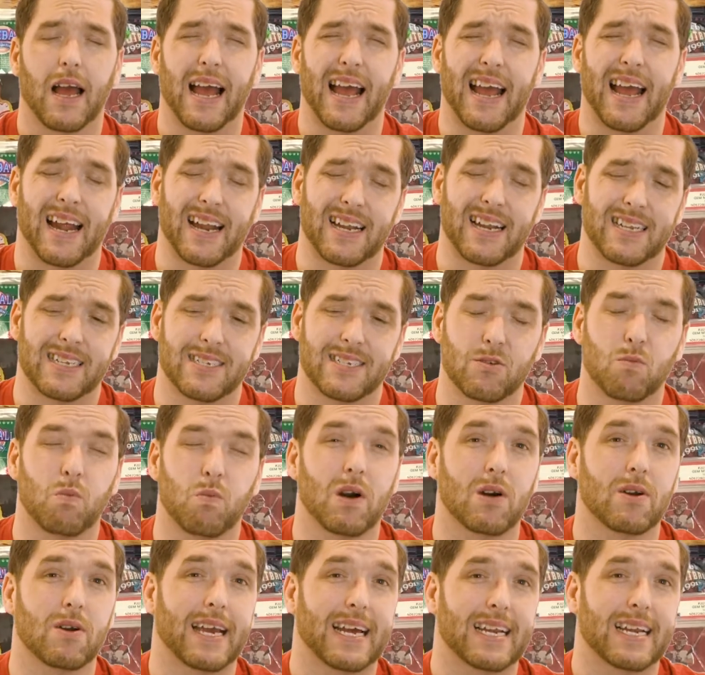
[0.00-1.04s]
And
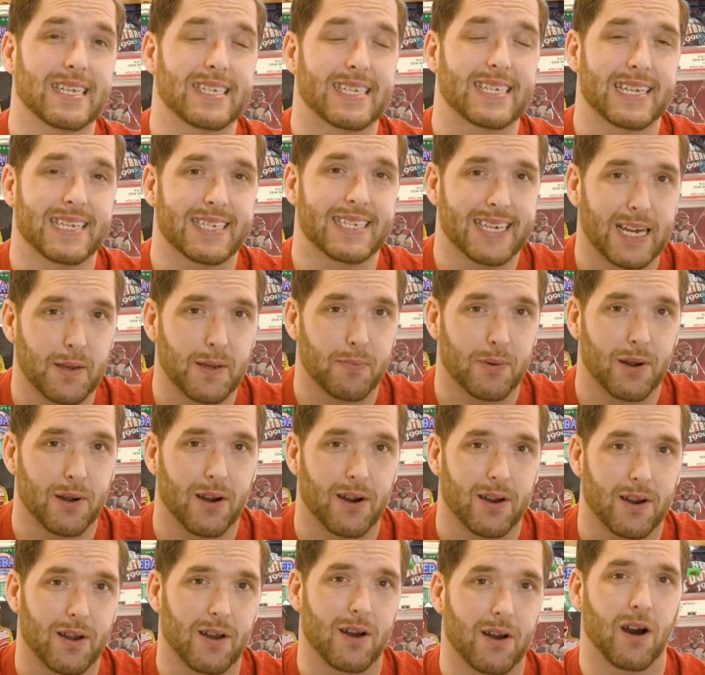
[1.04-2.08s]
we'll get into
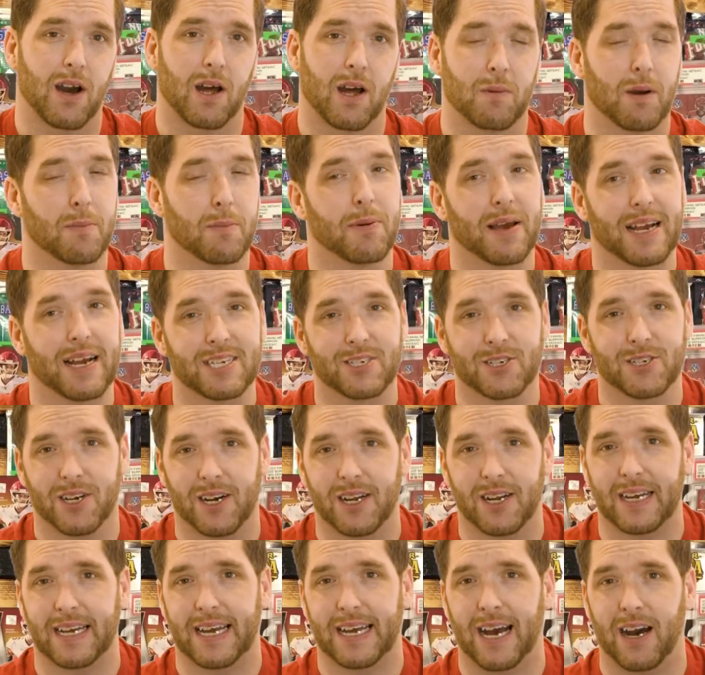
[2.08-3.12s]
deeper on my
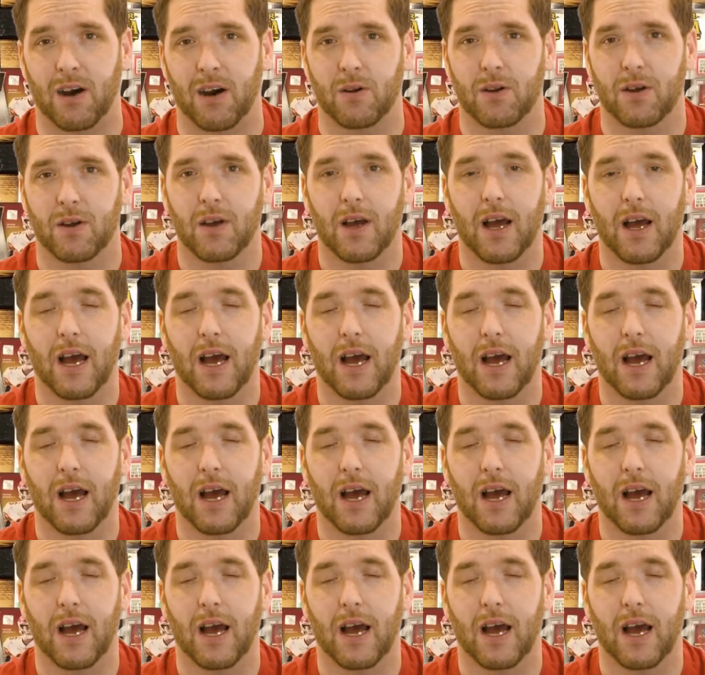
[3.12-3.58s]
Patreon account